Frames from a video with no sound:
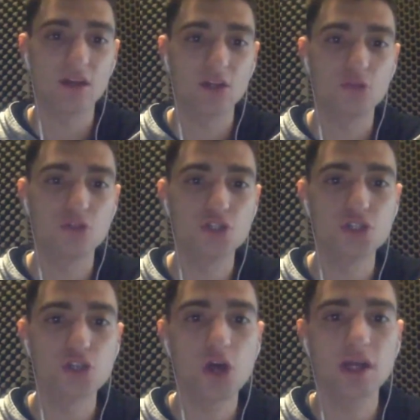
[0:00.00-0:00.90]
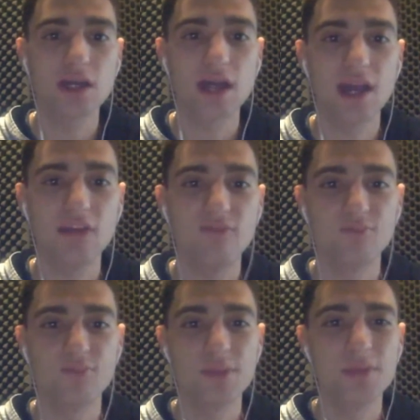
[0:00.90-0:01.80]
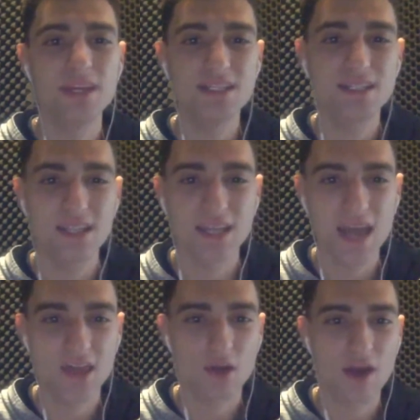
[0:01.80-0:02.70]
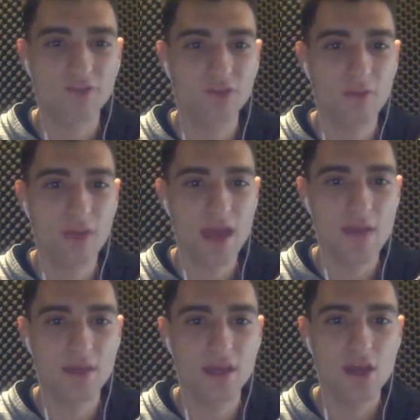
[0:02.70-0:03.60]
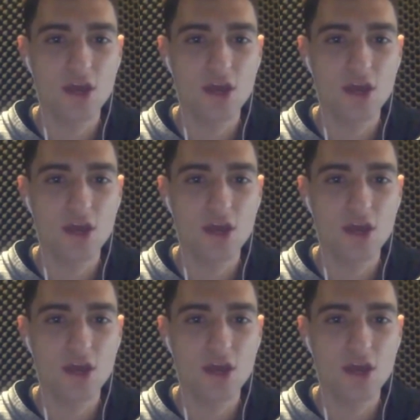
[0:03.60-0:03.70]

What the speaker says: You saw it kind of piece together after Miami.